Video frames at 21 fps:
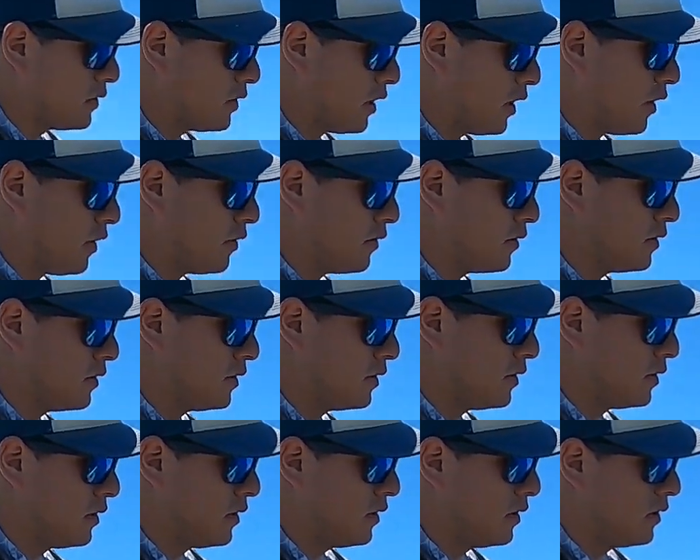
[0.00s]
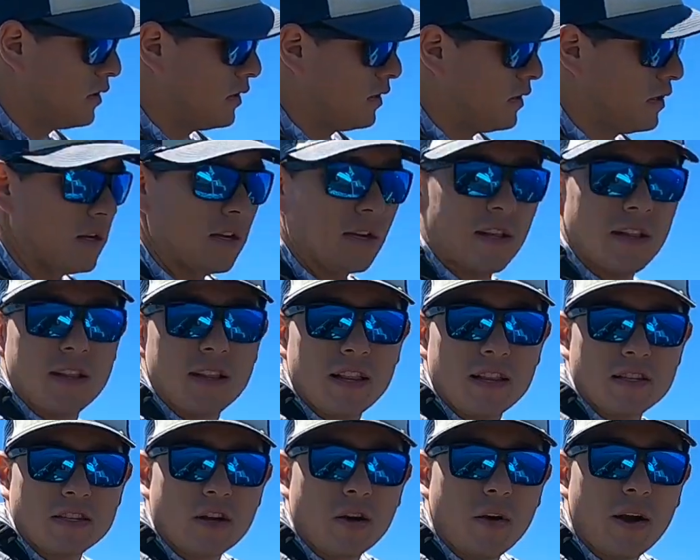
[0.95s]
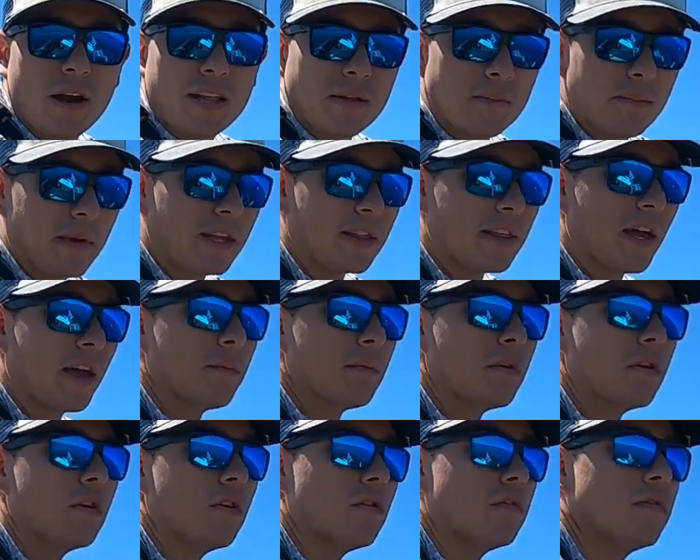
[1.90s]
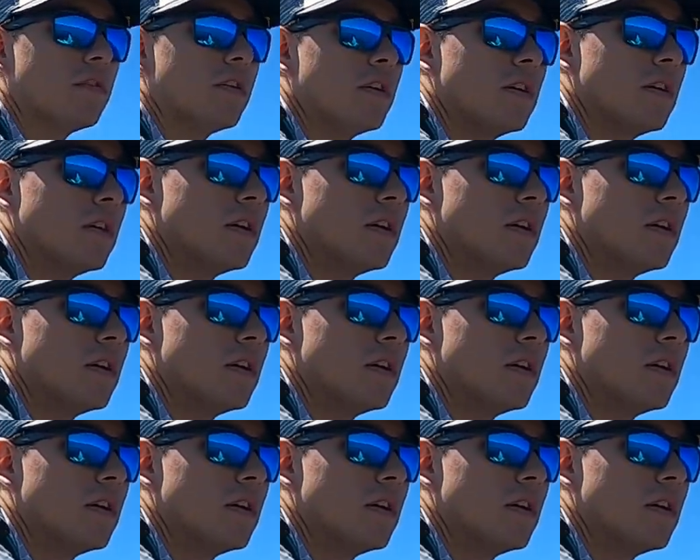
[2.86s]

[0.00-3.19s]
so let's go ahead and make that move.